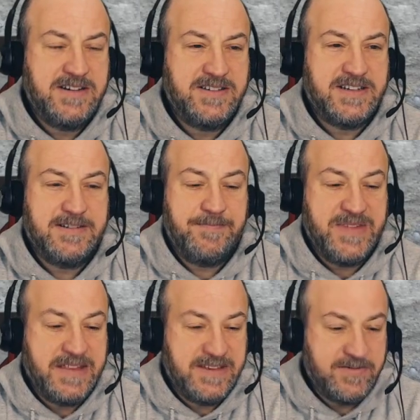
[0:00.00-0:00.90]
is
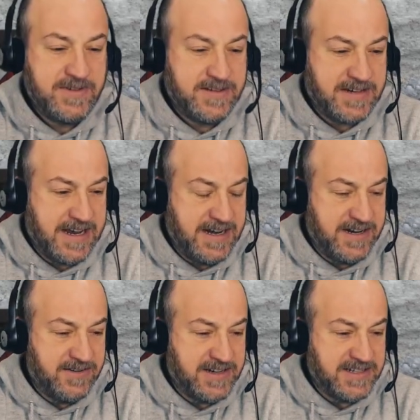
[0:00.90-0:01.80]
now this one's kind of
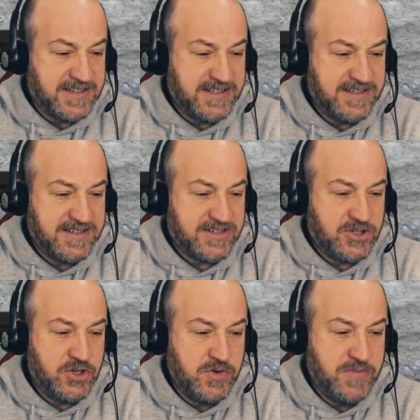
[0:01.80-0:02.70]
interesting. This is a
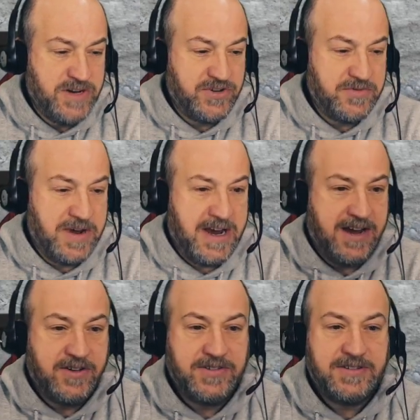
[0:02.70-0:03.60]
2-bedroom
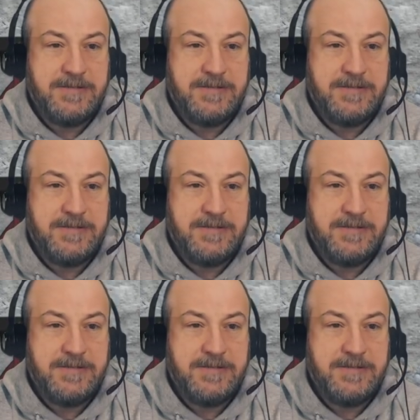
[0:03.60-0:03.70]
house,